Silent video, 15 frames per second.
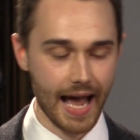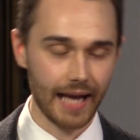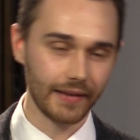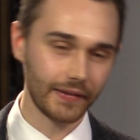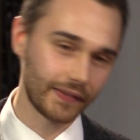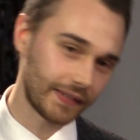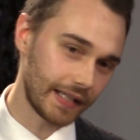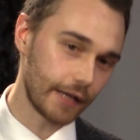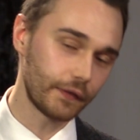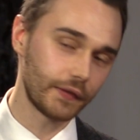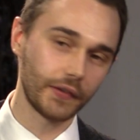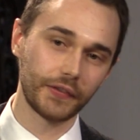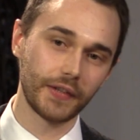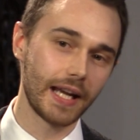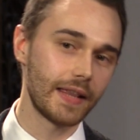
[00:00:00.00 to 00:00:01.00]
And it's safe
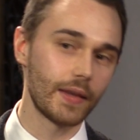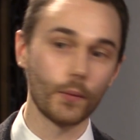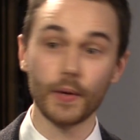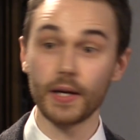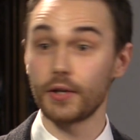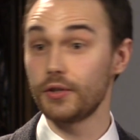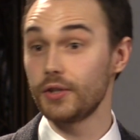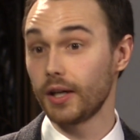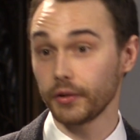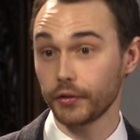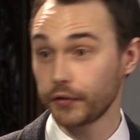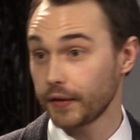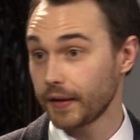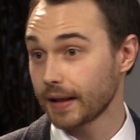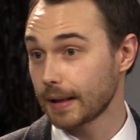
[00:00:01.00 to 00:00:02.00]
to say that we're not
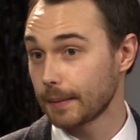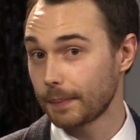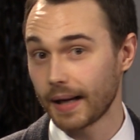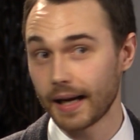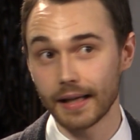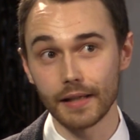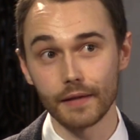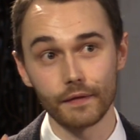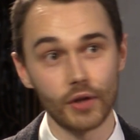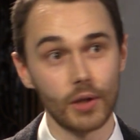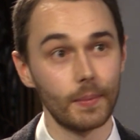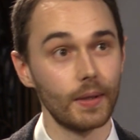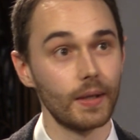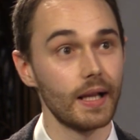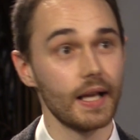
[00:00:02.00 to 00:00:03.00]
sitting in a pile of
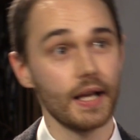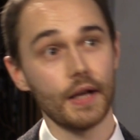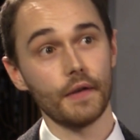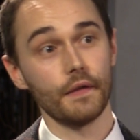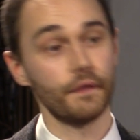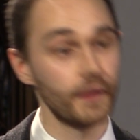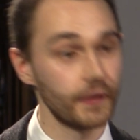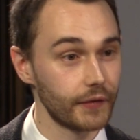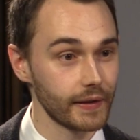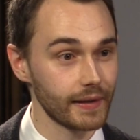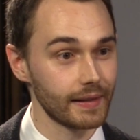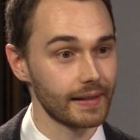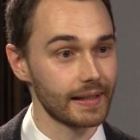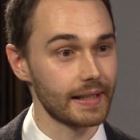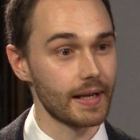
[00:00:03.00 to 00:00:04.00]
rubble,
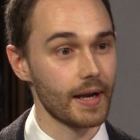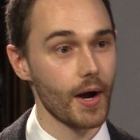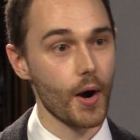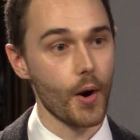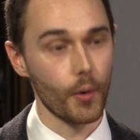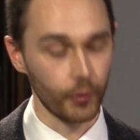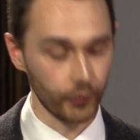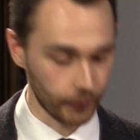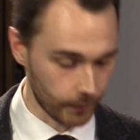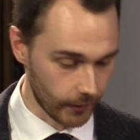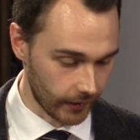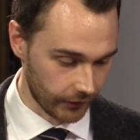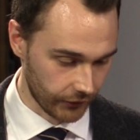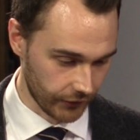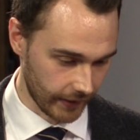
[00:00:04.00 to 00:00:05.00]
physically or
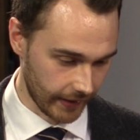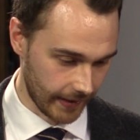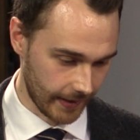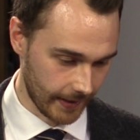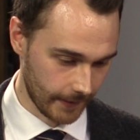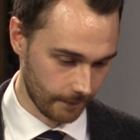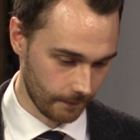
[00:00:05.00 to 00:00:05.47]
spiritually.